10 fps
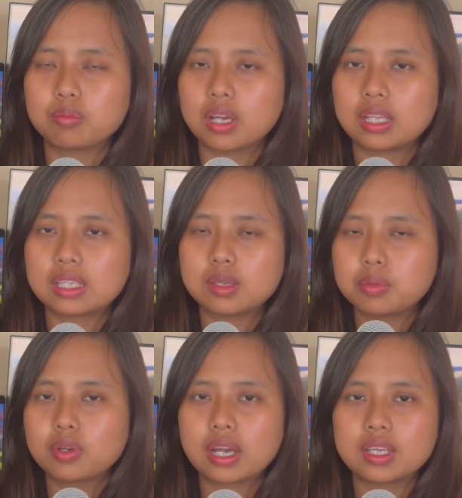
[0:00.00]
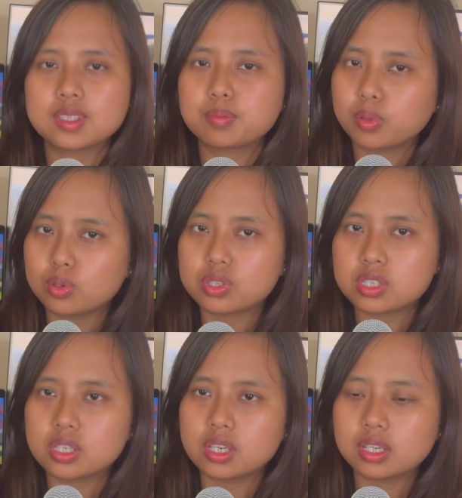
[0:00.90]
I'll keep you guys
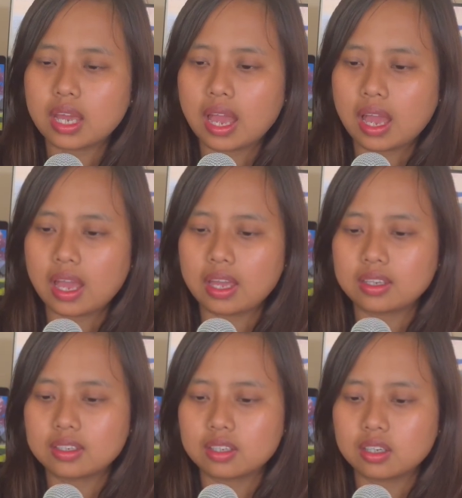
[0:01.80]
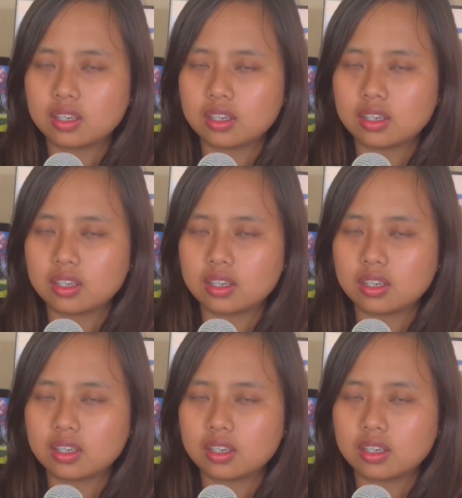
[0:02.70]
posted, and